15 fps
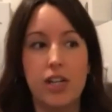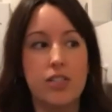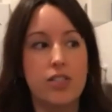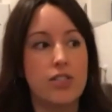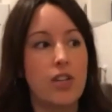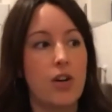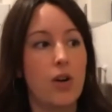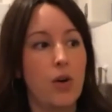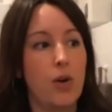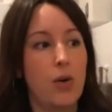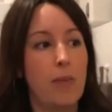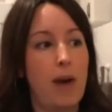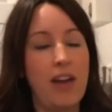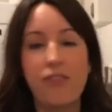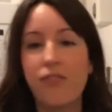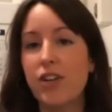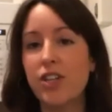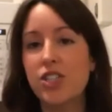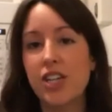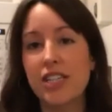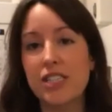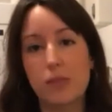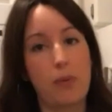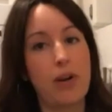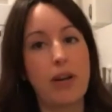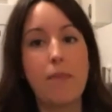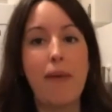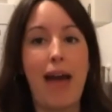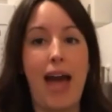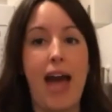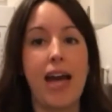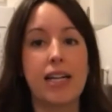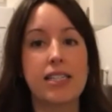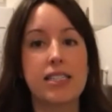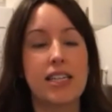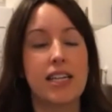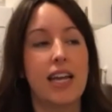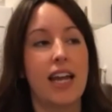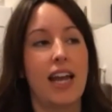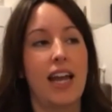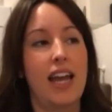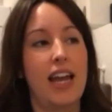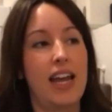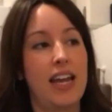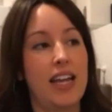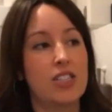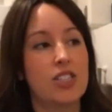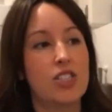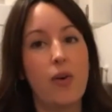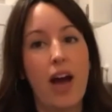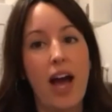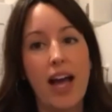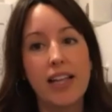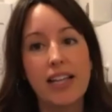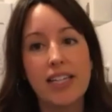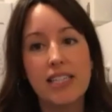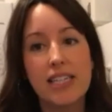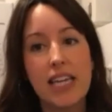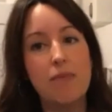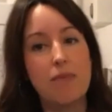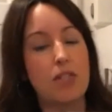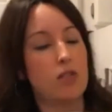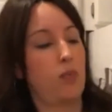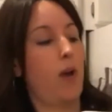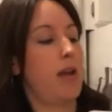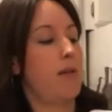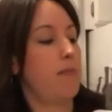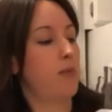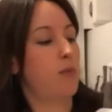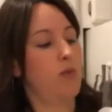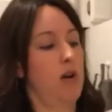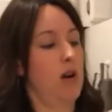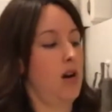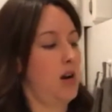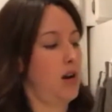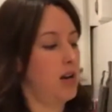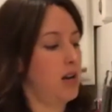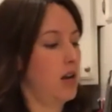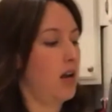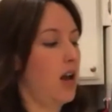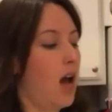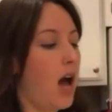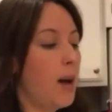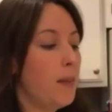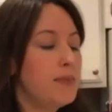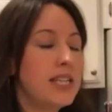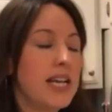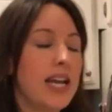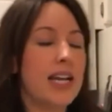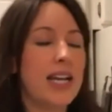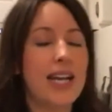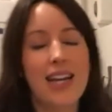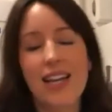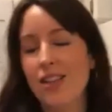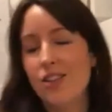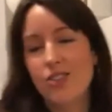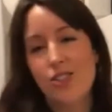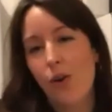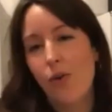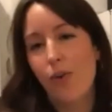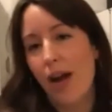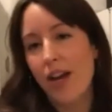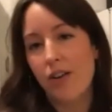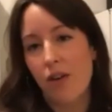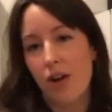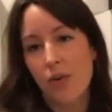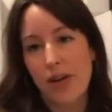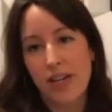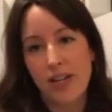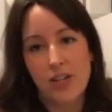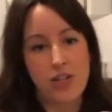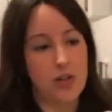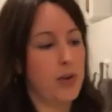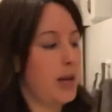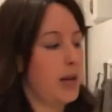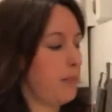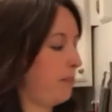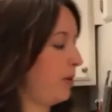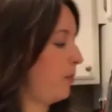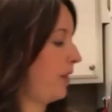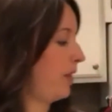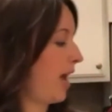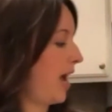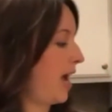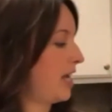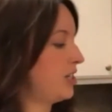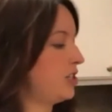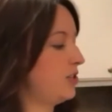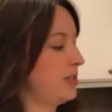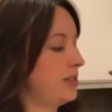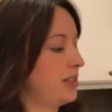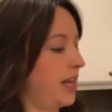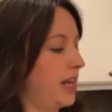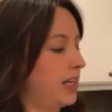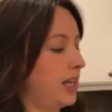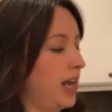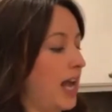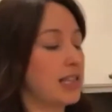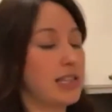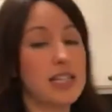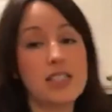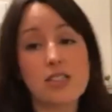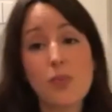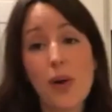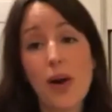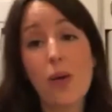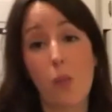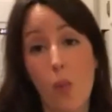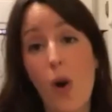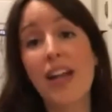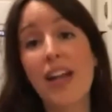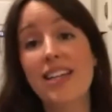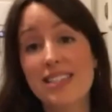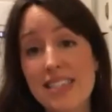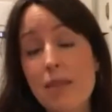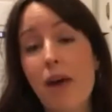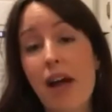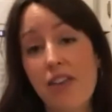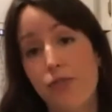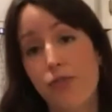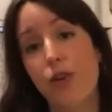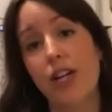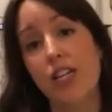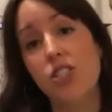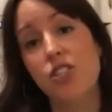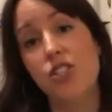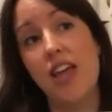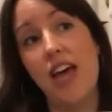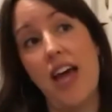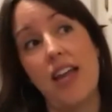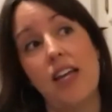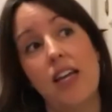So my fridge gets pretty packed, and so I like to keep this whiteboard updated, and there's no right or wrong way to do it, but what I do is I list what is in my fridge, that